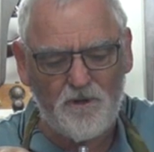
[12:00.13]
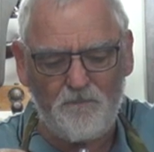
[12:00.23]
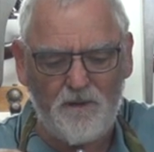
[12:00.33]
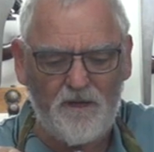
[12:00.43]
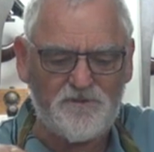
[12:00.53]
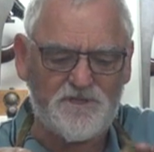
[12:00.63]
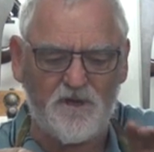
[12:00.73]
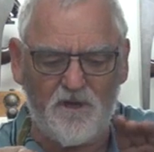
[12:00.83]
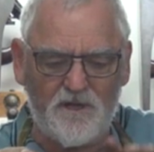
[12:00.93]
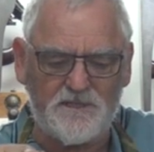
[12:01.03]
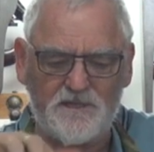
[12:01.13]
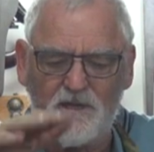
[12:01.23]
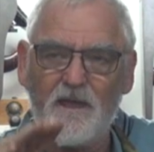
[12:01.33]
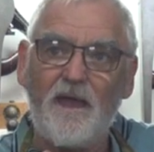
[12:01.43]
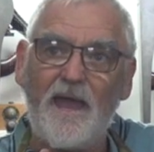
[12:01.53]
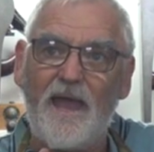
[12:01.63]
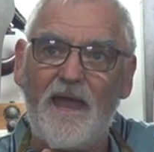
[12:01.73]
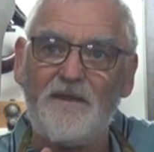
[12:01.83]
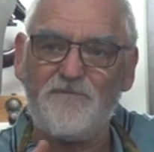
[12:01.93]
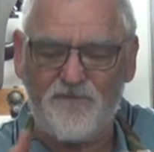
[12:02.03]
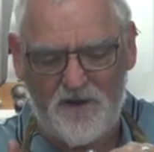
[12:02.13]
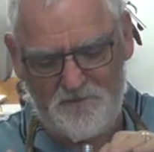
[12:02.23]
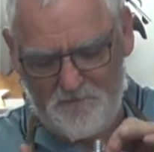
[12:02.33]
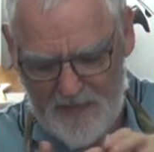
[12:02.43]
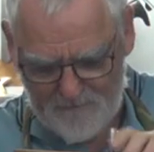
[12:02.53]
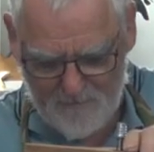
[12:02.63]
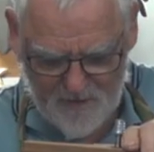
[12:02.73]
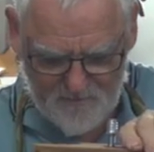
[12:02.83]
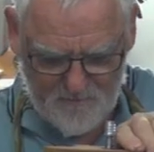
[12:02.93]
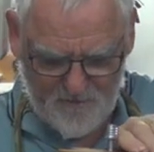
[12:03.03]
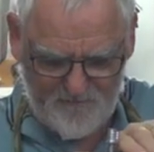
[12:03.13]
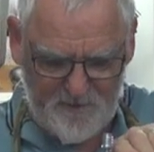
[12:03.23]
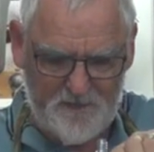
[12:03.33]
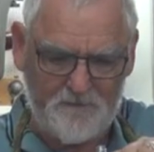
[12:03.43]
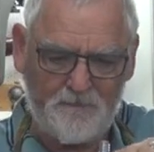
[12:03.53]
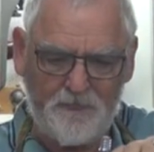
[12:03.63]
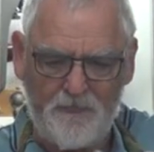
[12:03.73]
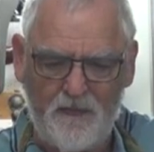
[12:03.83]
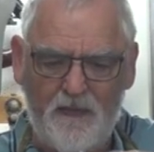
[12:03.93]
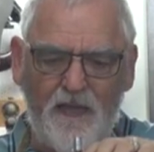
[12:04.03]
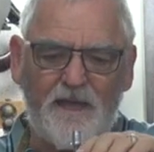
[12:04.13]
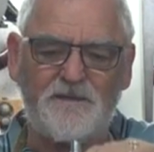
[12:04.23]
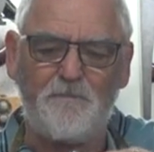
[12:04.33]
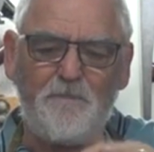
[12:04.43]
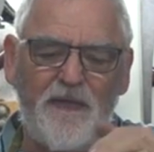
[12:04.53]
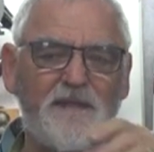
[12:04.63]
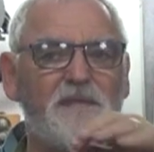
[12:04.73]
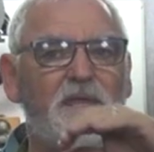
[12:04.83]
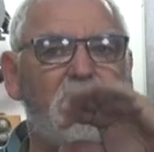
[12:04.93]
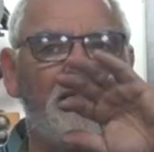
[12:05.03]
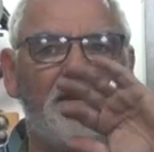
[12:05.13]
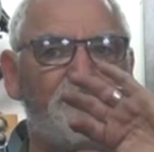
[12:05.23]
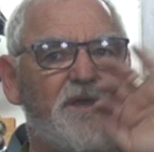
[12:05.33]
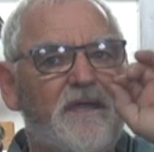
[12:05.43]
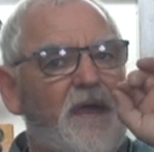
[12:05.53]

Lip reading: on both sides and front and back movement. And depending, you